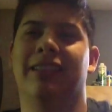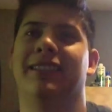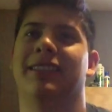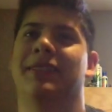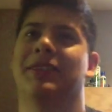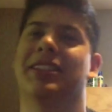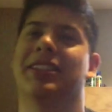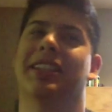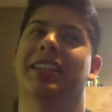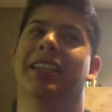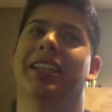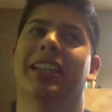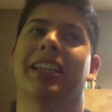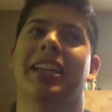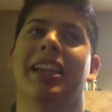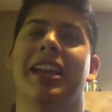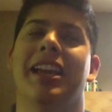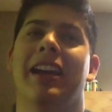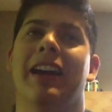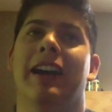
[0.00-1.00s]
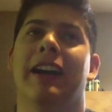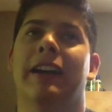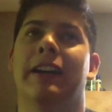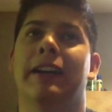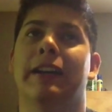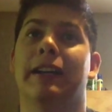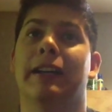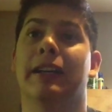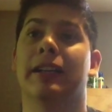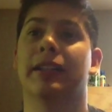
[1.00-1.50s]
I'm just kidding.
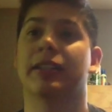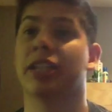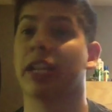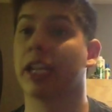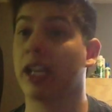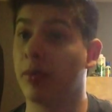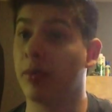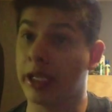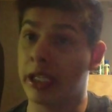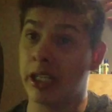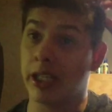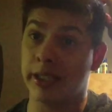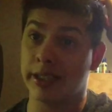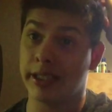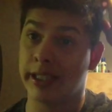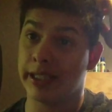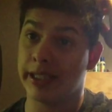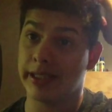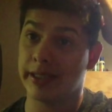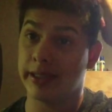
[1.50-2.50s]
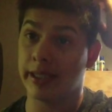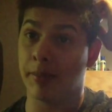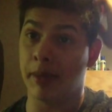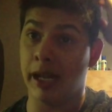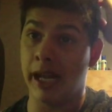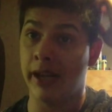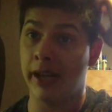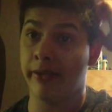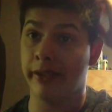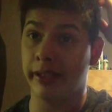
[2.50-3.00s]
Check out my contest I'm
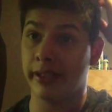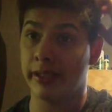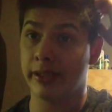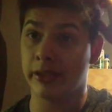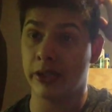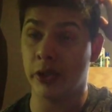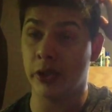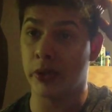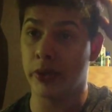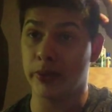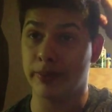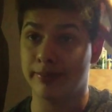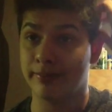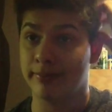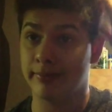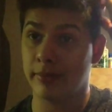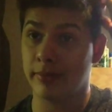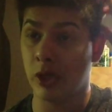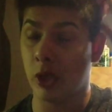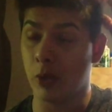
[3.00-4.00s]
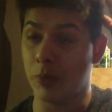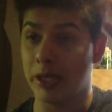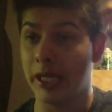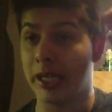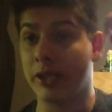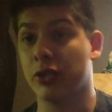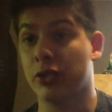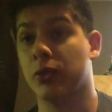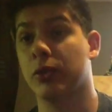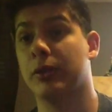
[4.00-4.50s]
having. So hope you
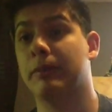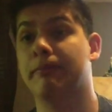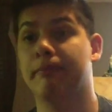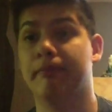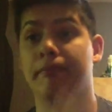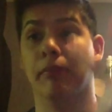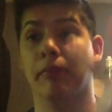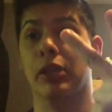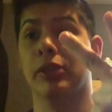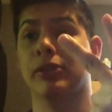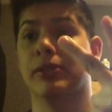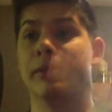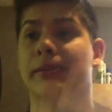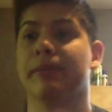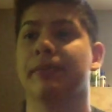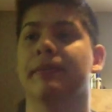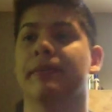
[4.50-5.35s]
guys enjoyed. Peace.